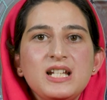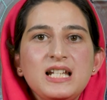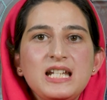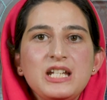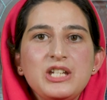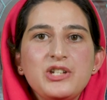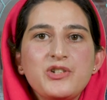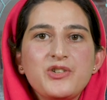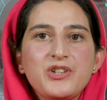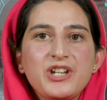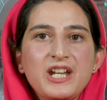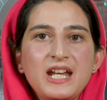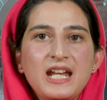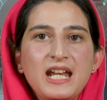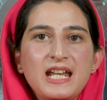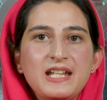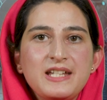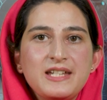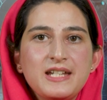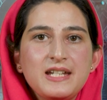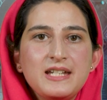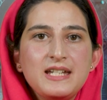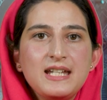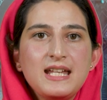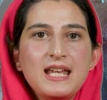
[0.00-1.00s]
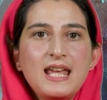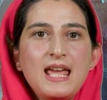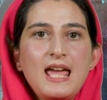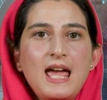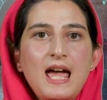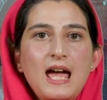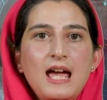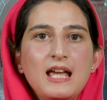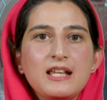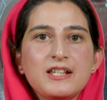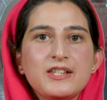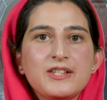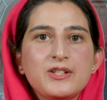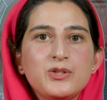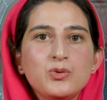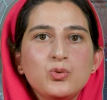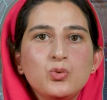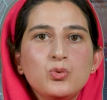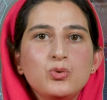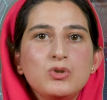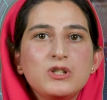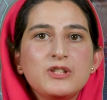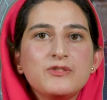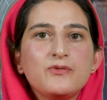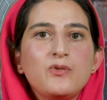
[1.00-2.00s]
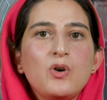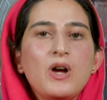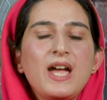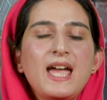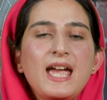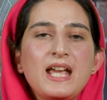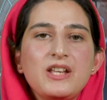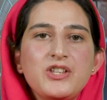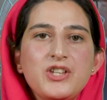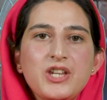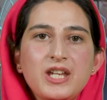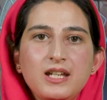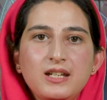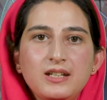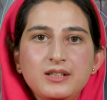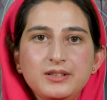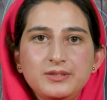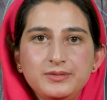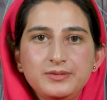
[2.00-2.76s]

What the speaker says: created as tools for hedging.